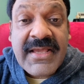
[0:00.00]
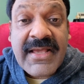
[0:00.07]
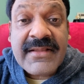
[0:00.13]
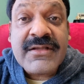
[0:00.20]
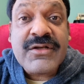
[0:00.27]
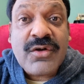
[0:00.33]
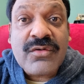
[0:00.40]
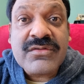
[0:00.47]
And
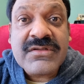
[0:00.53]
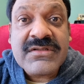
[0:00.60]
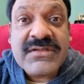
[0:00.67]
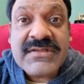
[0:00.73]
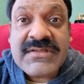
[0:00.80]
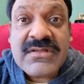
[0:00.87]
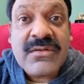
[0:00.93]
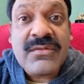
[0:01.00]
the doctor
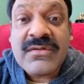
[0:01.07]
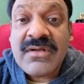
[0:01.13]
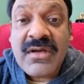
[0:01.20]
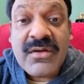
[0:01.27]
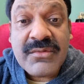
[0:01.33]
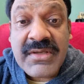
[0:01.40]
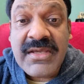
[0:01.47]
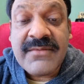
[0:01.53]
just told,
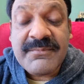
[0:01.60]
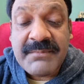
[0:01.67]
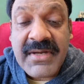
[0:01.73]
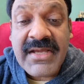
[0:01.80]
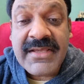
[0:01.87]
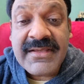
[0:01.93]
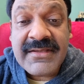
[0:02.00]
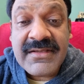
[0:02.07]
okay,
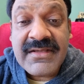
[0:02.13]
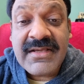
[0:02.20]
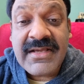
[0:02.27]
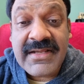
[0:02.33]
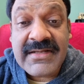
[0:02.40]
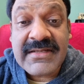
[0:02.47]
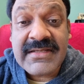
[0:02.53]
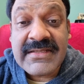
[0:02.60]
bye.
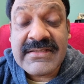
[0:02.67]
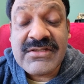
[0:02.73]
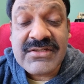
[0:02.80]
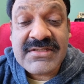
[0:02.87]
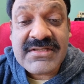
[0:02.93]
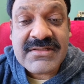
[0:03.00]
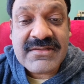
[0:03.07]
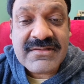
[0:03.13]
And he
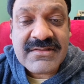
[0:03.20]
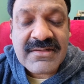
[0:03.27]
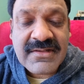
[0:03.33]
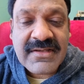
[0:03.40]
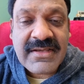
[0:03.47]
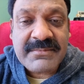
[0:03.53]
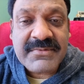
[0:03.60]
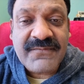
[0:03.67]
just
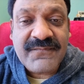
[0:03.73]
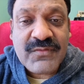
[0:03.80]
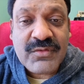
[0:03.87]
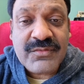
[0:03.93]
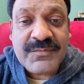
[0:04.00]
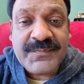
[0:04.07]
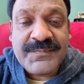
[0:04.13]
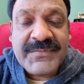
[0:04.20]
kept the
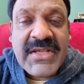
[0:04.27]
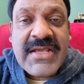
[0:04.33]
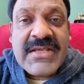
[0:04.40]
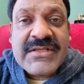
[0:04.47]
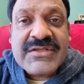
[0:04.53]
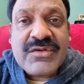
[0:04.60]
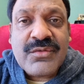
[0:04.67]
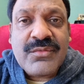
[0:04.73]
phone.
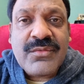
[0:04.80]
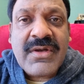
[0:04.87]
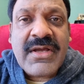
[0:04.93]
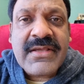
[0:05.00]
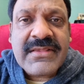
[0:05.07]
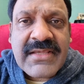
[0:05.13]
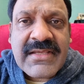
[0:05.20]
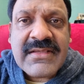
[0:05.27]
So
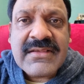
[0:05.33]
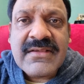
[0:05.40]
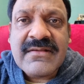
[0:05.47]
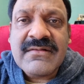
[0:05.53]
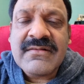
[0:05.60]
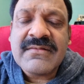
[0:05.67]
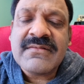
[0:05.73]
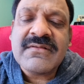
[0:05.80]
I think
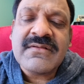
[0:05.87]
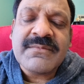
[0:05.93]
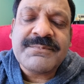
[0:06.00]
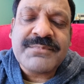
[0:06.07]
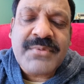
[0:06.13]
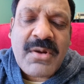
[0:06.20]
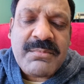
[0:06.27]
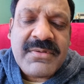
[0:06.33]
the
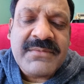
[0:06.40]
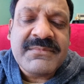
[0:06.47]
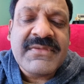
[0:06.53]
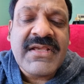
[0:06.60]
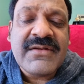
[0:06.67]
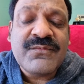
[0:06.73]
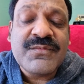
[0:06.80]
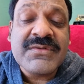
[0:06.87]
problem
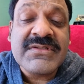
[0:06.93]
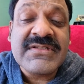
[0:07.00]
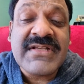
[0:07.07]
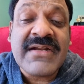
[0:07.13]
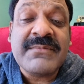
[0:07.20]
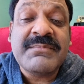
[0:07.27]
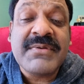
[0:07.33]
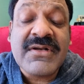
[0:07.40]
then was
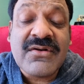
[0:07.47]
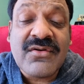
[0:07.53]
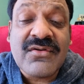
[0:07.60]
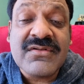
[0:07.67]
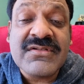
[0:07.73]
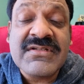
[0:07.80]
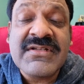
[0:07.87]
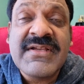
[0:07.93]
that
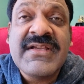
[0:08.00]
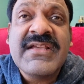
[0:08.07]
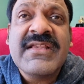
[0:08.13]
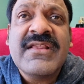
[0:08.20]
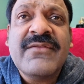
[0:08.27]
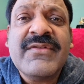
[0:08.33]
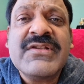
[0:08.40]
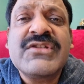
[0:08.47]
because
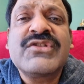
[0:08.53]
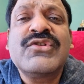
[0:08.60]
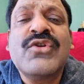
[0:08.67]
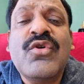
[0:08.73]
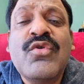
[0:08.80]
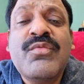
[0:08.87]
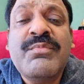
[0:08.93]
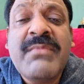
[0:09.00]
there were
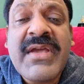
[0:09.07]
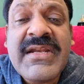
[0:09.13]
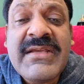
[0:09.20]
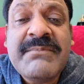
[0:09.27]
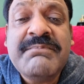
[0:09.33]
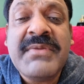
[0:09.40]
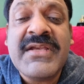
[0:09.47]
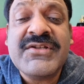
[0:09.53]
so
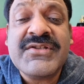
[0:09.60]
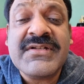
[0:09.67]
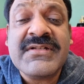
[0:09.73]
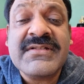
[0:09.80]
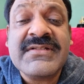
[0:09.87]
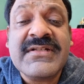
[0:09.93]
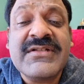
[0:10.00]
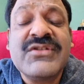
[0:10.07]
many
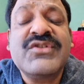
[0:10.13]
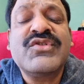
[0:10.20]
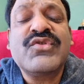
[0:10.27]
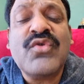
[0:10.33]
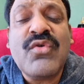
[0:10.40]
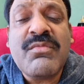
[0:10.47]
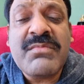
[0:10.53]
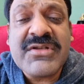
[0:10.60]
patients and
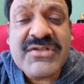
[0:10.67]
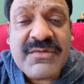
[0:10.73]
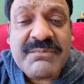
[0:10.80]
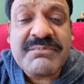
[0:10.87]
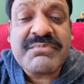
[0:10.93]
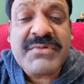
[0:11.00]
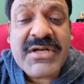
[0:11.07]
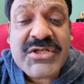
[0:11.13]
so much
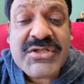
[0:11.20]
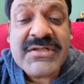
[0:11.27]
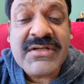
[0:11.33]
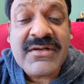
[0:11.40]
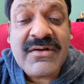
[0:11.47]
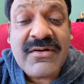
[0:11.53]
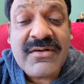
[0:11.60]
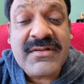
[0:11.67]
of
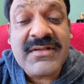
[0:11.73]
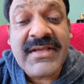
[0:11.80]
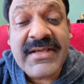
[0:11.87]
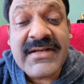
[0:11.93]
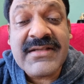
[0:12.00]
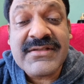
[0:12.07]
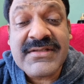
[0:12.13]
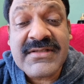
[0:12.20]
pressure on the
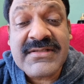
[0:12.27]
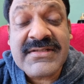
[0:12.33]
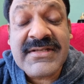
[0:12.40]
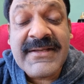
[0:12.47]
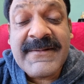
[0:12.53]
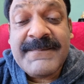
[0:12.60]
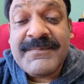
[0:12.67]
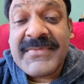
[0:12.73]
NHS
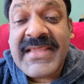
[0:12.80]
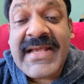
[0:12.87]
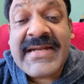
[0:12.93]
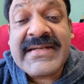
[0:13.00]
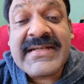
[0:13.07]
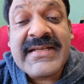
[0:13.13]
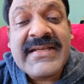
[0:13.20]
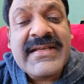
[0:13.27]

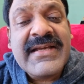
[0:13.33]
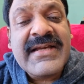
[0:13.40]
that